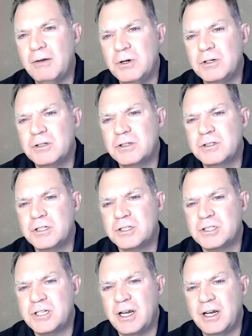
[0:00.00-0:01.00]
I would
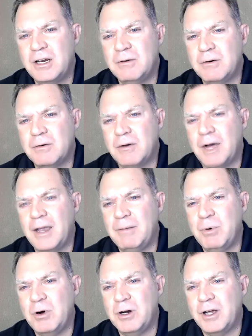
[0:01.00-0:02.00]
just say
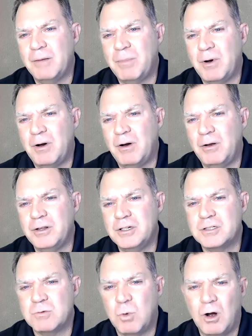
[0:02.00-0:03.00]
I put up all
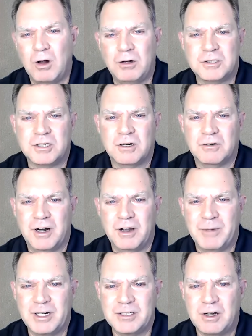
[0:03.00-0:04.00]
these walls
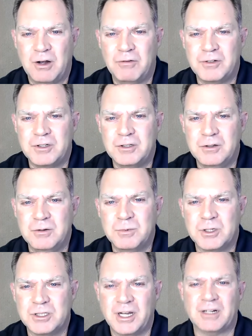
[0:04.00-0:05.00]
around myself to
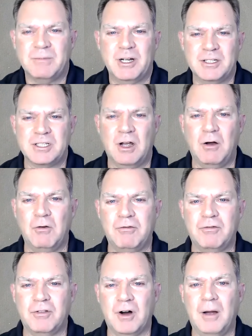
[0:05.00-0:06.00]
protect myself
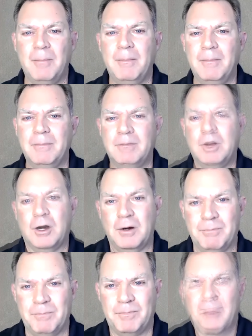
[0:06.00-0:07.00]
from
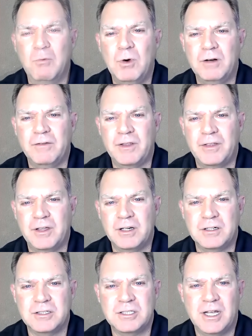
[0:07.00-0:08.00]
harm. And one of the
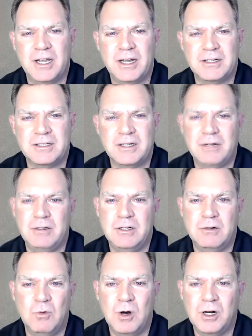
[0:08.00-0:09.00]
things that I
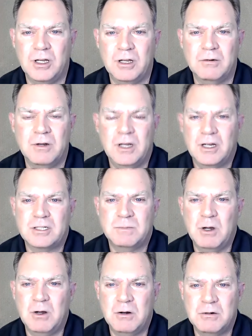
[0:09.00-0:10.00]
didn't want to
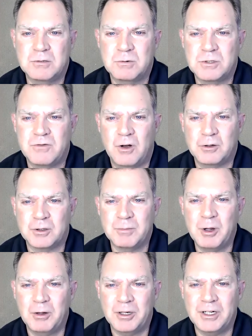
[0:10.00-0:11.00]
expose was
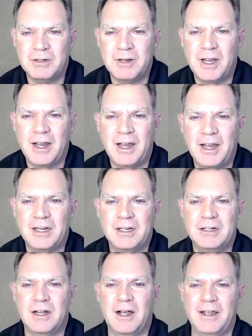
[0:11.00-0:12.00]
vulnerability.
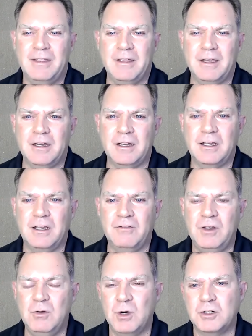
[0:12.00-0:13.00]
And I think
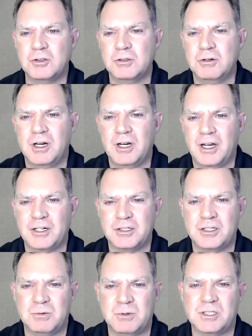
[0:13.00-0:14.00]
if you want true
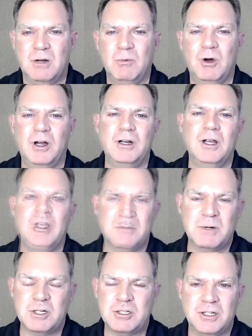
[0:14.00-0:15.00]
connections with someone,
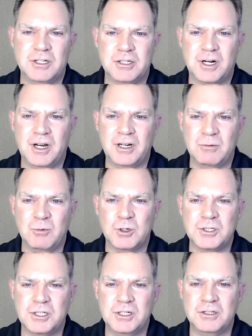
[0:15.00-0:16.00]
especially as you're getting
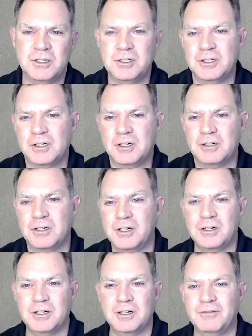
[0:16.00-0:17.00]
more senior in your
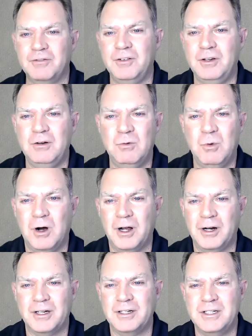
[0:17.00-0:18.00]
career, or if you
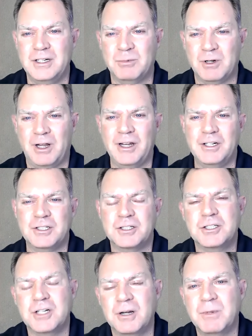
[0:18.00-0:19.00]
want a deep
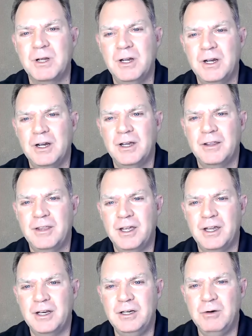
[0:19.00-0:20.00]
relationship,
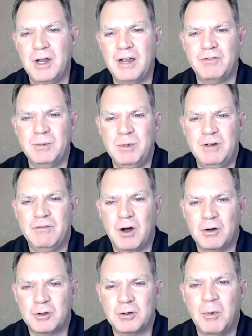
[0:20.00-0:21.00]
then you have to be
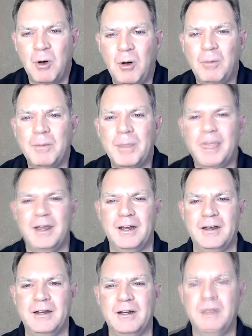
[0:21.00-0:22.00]
vulnerable
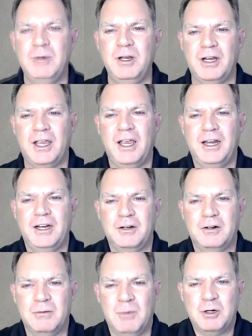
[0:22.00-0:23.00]
in
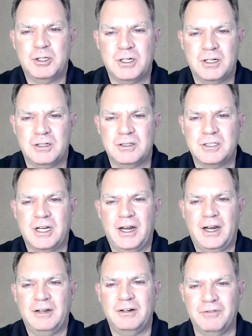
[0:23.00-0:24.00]
communicating your emotions
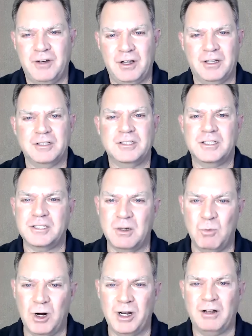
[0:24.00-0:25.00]
and your feelings to
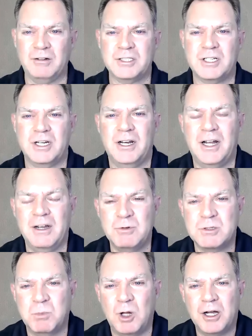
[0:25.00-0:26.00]
someone else. And I
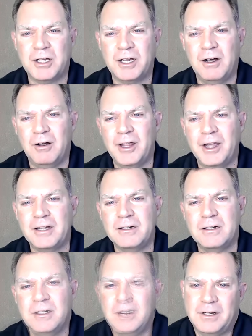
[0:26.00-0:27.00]
was blocking all that
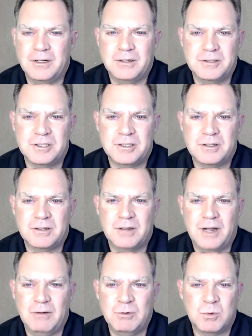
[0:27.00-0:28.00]
because
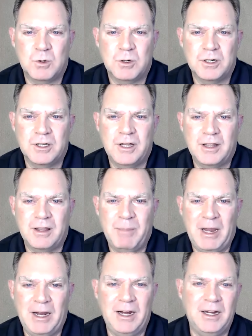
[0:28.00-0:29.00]
I was worried that the
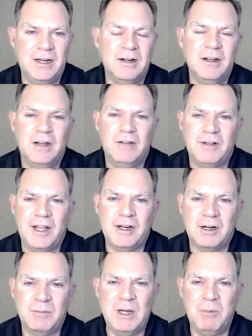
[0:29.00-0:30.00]
pain of
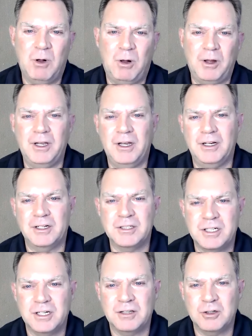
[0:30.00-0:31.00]
letting people in
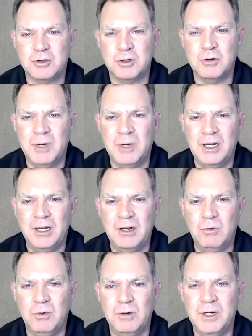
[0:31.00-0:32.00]
and seeing the true
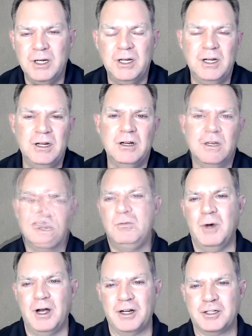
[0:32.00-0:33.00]
me would be
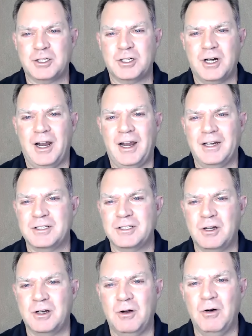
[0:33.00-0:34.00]
too much. And
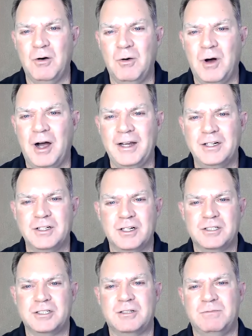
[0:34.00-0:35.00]
so I
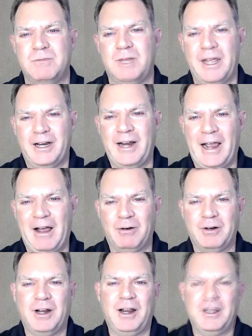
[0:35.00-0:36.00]
just let it
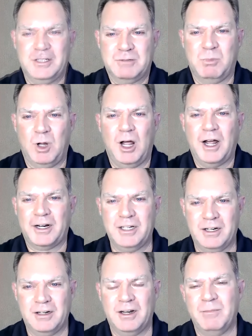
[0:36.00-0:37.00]
out. I just blocked it.